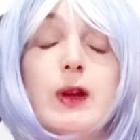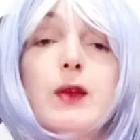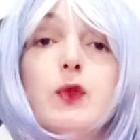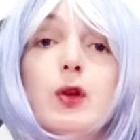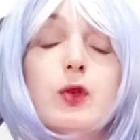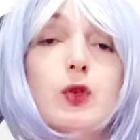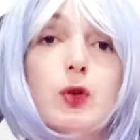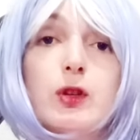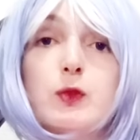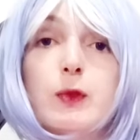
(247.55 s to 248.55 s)
If you're not
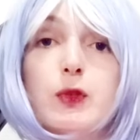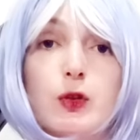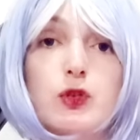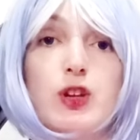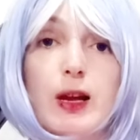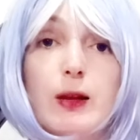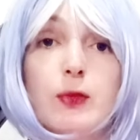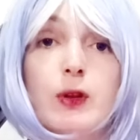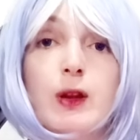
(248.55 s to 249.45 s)
honest with yourself,